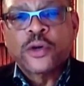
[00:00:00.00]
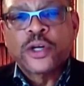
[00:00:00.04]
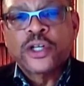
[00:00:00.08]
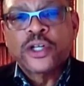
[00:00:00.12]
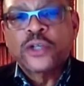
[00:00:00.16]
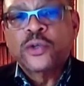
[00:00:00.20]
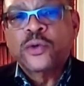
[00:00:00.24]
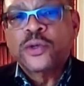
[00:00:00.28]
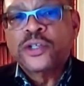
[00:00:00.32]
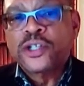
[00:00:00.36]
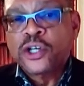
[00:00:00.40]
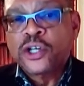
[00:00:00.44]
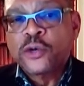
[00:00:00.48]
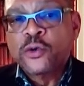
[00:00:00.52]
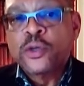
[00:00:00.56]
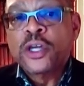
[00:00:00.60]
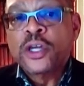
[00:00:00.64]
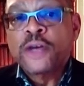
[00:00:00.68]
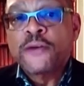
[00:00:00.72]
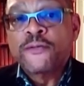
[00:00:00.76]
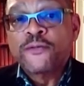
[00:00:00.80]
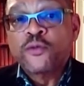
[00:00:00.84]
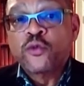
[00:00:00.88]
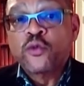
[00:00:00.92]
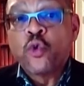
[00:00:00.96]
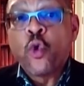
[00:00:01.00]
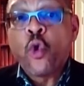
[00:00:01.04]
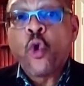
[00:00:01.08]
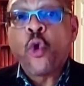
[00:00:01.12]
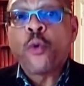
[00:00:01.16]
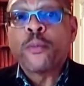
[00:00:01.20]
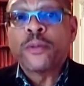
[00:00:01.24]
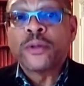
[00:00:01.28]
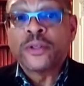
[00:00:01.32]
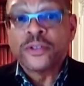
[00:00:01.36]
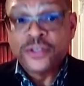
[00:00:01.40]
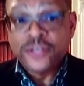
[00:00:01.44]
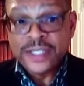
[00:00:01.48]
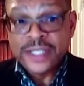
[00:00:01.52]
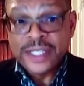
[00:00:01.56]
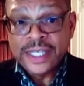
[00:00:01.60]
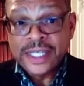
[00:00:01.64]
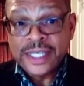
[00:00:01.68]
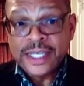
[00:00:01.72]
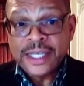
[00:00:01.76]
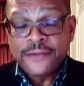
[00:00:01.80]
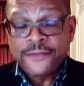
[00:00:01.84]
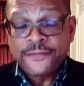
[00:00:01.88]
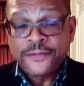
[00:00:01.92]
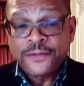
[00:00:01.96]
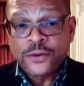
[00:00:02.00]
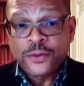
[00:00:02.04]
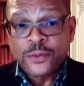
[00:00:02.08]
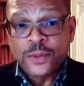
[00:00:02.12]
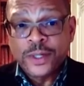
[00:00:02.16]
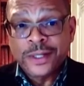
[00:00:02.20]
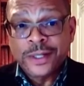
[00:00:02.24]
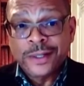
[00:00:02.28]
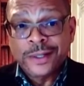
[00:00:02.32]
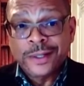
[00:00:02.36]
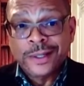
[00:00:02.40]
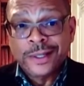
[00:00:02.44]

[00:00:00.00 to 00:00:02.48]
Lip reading: to a degree of normalcy, if you will,